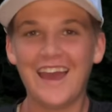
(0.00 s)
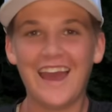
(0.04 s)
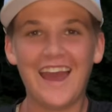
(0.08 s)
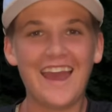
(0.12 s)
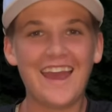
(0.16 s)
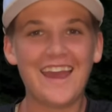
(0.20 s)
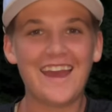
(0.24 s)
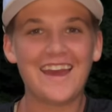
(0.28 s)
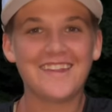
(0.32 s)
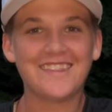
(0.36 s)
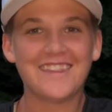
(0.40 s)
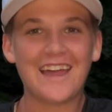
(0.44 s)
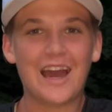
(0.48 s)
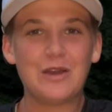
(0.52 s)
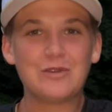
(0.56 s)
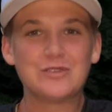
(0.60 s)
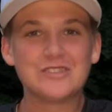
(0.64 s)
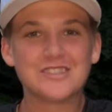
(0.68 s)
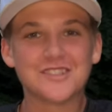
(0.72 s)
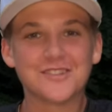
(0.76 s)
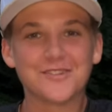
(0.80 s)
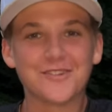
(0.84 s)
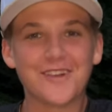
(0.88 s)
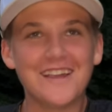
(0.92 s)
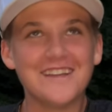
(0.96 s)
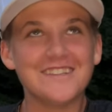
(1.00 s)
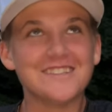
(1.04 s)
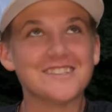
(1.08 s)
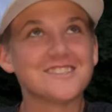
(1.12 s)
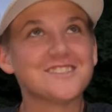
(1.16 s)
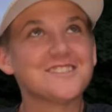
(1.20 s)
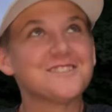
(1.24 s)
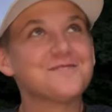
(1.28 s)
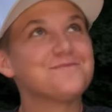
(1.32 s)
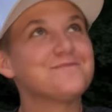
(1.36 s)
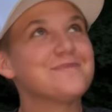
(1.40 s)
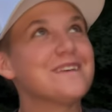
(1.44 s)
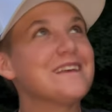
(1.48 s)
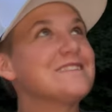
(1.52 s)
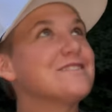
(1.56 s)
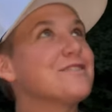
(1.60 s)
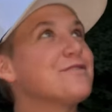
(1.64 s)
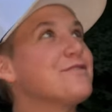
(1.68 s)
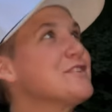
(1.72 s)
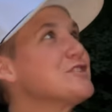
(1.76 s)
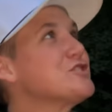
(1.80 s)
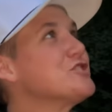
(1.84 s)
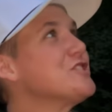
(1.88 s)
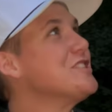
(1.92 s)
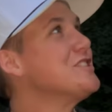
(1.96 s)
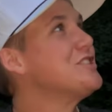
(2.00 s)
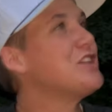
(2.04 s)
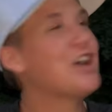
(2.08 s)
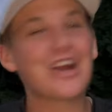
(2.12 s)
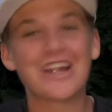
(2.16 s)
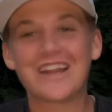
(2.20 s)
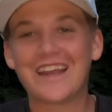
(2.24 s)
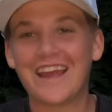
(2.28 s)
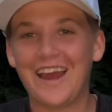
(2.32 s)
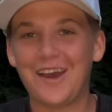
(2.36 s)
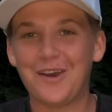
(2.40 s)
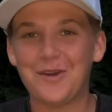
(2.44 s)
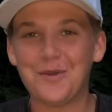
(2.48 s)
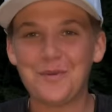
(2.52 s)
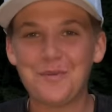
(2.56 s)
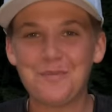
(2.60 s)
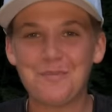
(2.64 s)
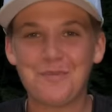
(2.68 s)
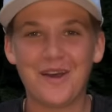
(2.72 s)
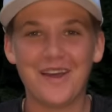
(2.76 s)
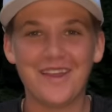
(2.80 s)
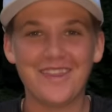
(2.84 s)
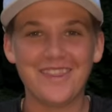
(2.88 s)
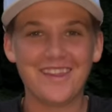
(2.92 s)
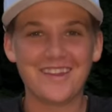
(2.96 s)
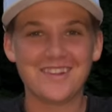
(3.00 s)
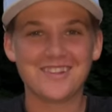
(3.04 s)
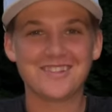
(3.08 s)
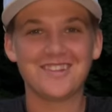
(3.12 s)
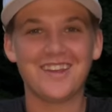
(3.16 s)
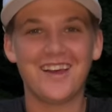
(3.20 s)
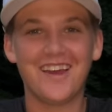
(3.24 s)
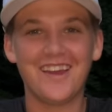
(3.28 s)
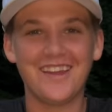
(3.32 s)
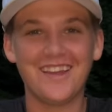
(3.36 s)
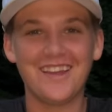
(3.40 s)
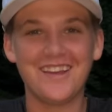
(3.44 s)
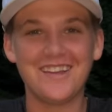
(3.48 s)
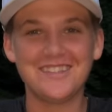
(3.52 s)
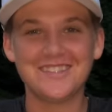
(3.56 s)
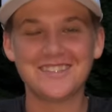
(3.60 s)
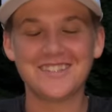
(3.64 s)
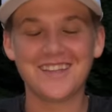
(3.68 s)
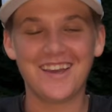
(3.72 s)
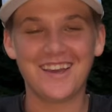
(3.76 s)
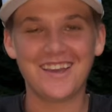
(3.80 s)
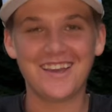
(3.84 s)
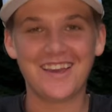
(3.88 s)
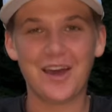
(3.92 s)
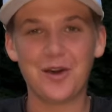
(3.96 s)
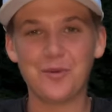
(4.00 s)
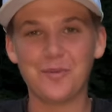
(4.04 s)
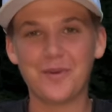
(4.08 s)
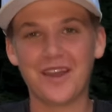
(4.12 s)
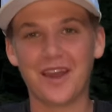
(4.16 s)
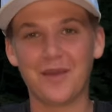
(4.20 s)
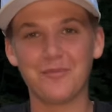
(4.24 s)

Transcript: And that was the race. It's officially dark out, but this light is like helping.